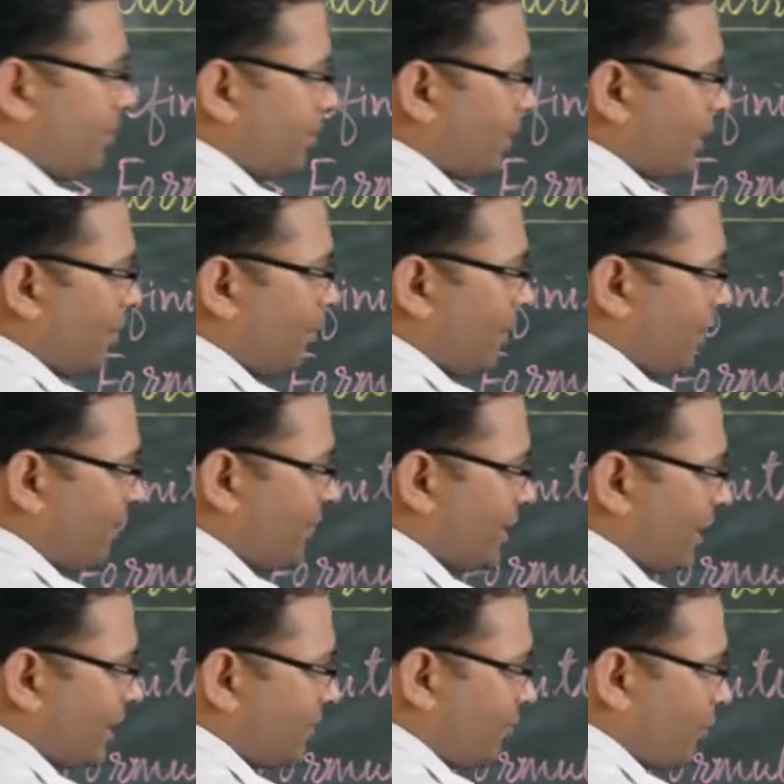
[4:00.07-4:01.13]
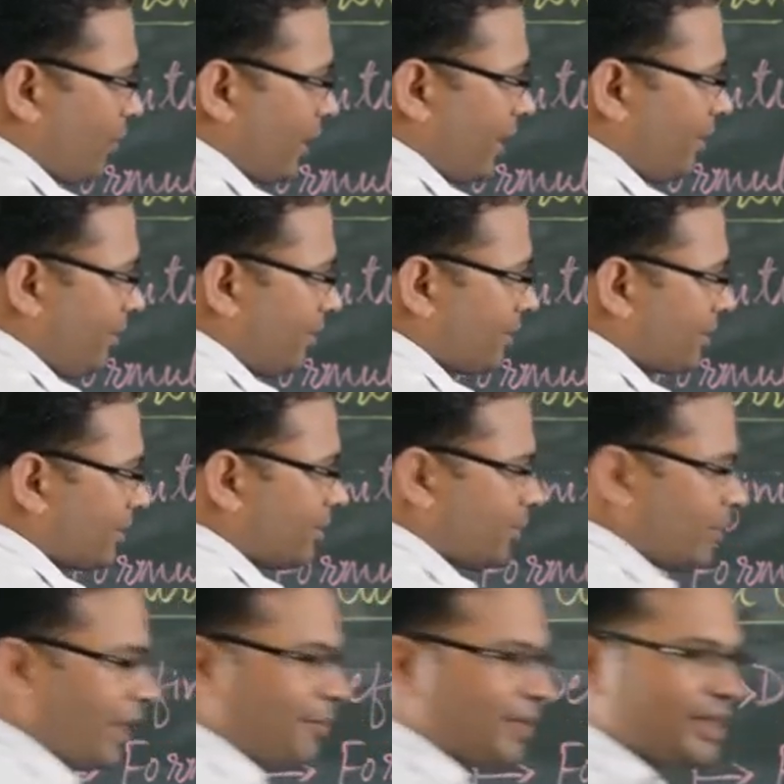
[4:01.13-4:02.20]
number of charge flowing, so
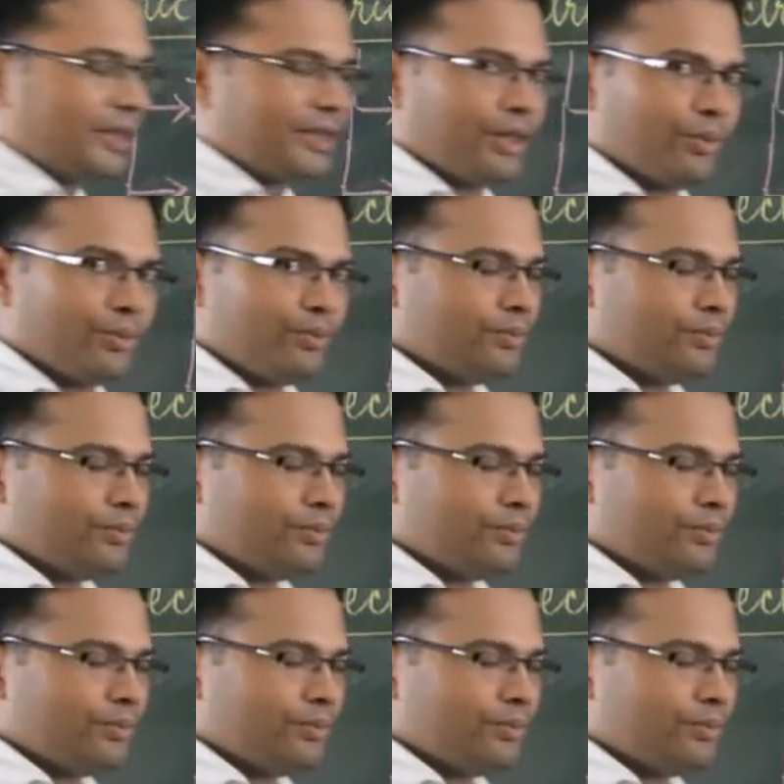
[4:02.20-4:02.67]
capital Q,